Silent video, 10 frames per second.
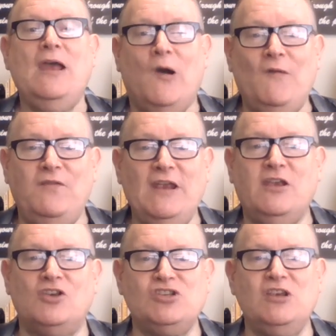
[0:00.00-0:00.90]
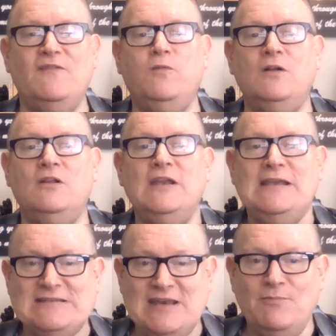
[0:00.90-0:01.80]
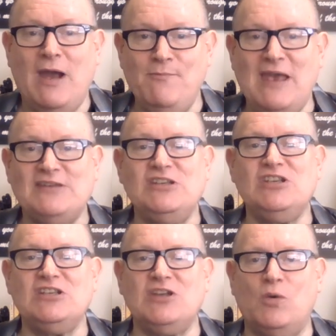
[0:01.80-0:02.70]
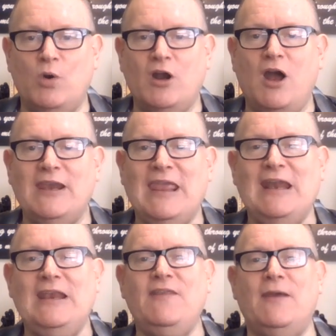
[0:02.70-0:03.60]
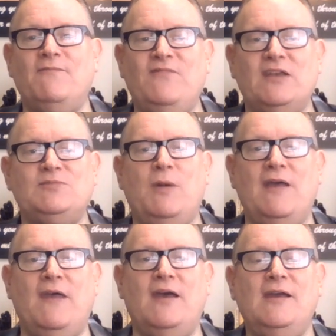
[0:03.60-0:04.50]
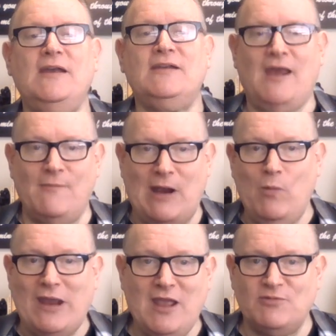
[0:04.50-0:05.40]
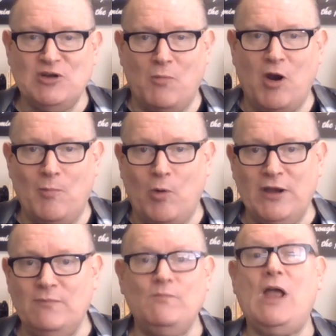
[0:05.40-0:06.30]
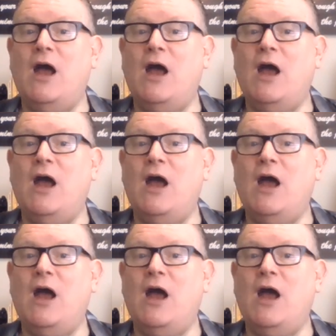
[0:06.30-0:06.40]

Hopefully, Kashif will see my messages and work on getting them fixed by the time I wake up tomorrow morning.